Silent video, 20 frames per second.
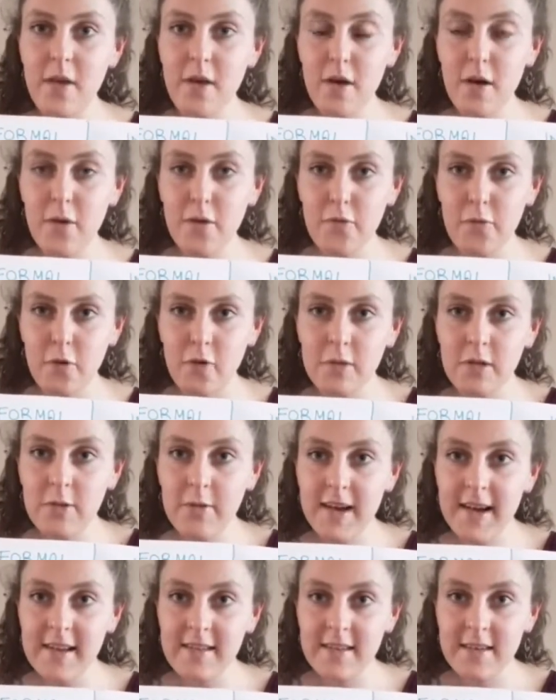A formal
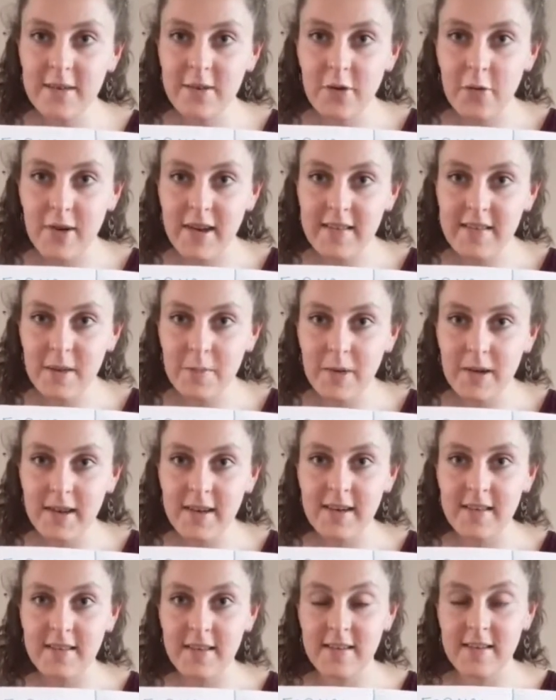way to greet someone
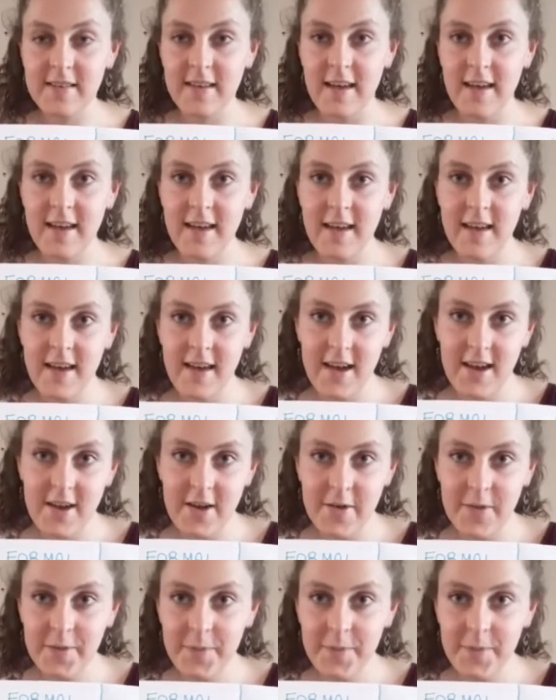is to say hello.